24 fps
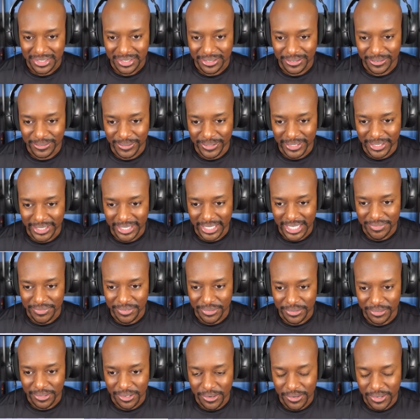
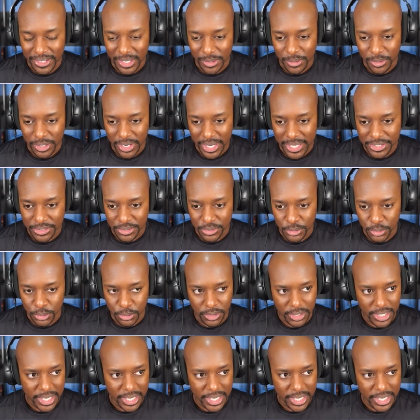Okay, well that's cool.